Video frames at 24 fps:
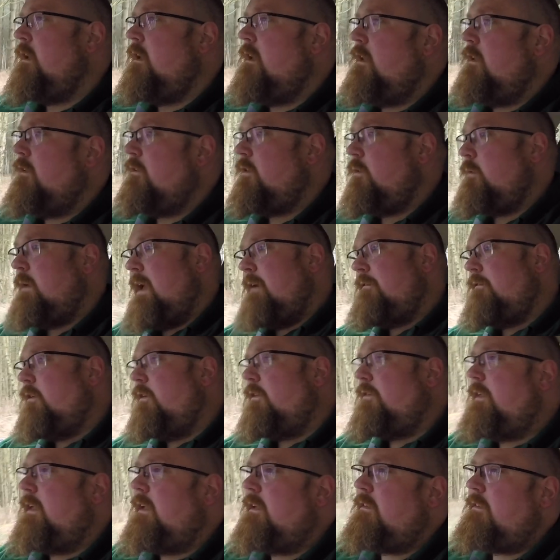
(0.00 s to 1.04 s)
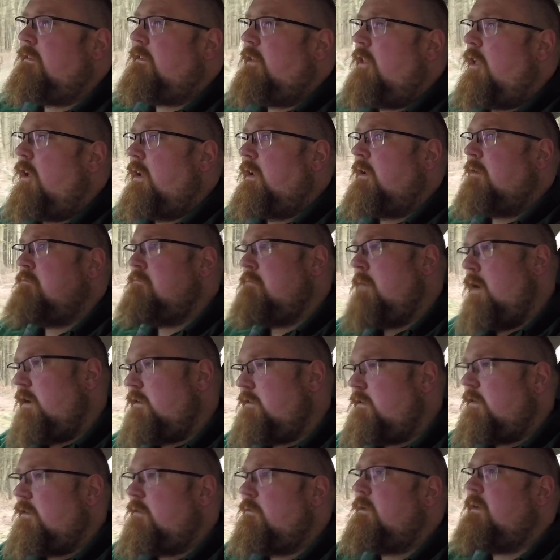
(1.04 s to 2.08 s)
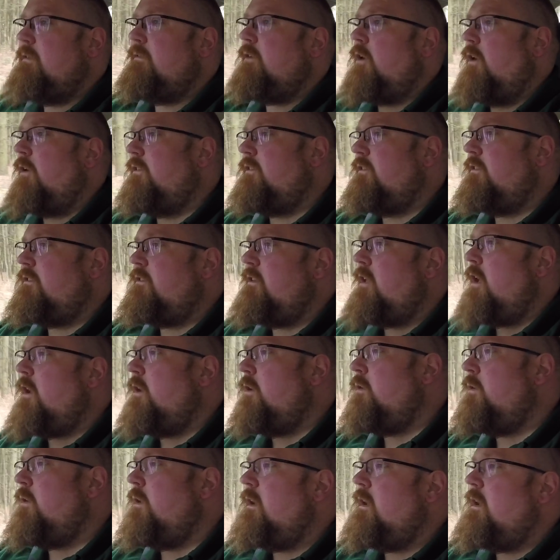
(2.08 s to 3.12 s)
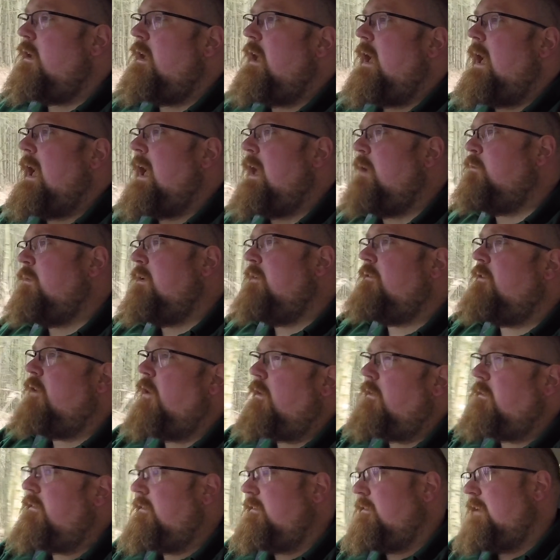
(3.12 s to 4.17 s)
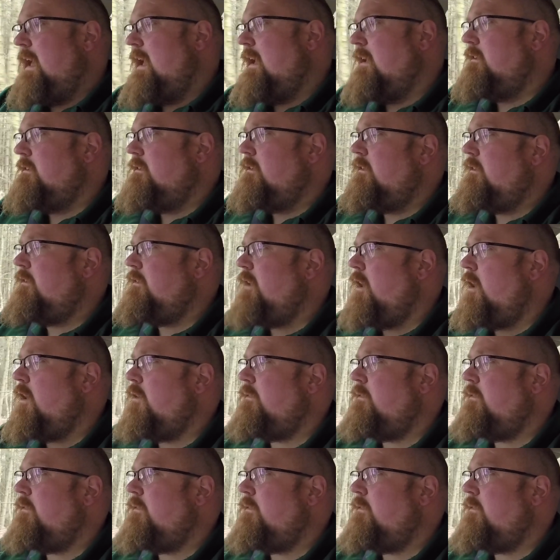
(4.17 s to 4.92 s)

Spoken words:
So we have got things like mud, we've got snow, and we've got sand. So